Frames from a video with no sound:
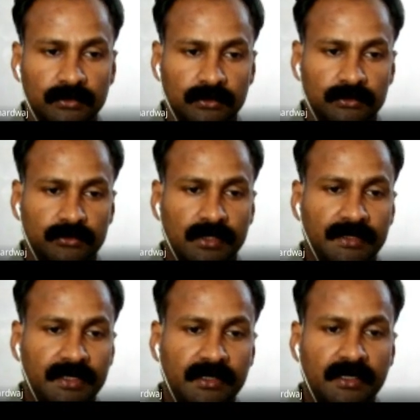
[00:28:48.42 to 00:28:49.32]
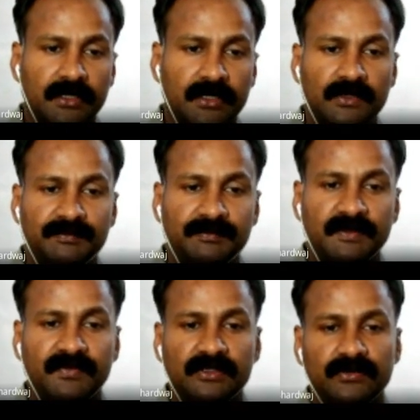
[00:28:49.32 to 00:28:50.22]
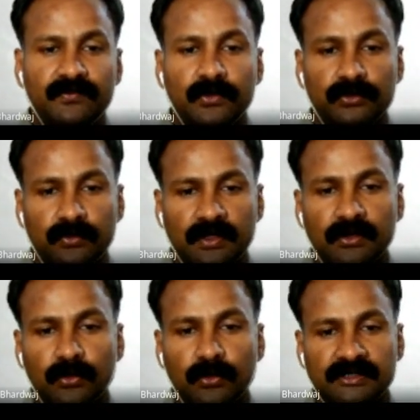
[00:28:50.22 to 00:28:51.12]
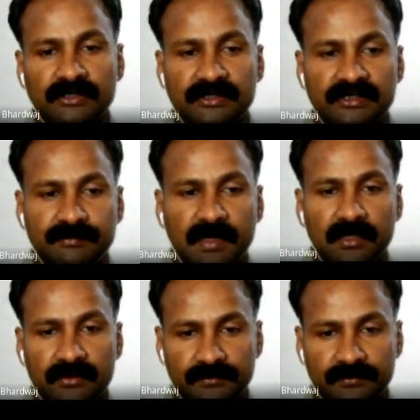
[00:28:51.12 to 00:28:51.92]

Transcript: So electric current always prefers to flow through a low resistance path.